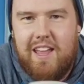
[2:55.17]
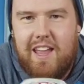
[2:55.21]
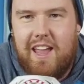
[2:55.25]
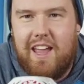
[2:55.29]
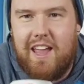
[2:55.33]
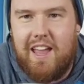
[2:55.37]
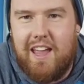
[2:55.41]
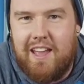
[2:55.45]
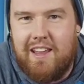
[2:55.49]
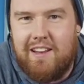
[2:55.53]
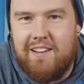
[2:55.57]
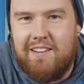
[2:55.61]

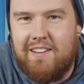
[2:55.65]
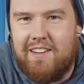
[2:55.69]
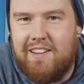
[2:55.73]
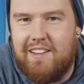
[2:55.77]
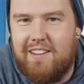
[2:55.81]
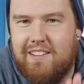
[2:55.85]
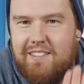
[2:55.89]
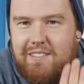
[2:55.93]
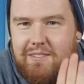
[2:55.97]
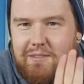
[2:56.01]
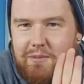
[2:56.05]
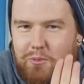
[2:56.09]
And
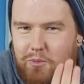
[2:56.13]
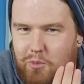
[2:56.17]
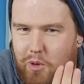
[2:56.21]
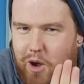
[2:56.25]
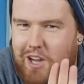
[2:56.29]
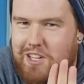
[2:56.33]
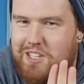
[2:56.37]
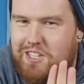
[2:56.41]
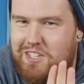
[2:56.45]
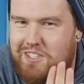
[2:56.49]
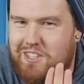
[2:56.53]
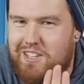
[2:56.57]

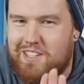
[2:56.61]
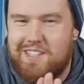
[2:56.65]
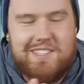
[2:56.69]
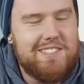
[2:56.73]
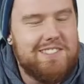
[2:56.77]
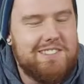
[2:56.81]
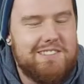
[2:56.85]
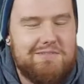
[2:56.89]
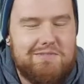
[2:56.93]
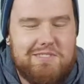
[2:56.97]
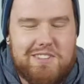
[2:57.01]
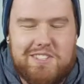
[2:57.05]
watch
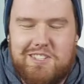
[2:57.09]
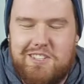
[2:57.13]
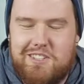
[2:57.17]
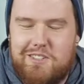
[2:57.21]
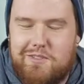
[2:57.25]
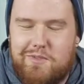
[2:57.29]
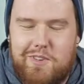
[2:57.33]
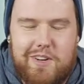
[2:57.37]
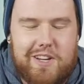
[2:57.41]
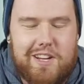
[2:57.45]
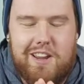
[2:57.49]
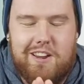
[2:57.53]
this. This
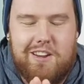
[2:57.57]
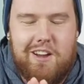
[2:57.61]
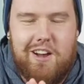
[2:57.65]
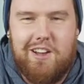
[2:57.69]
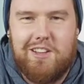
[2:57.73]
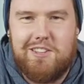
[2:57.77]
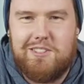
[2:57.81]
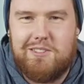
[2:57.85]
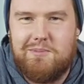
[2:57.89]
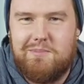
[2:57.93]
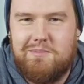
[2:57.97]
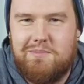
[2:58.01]
is freaking
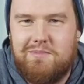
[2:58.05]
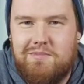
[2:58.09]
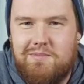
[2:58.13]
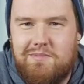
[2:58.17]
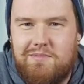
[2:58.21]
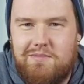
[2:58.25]
awesome.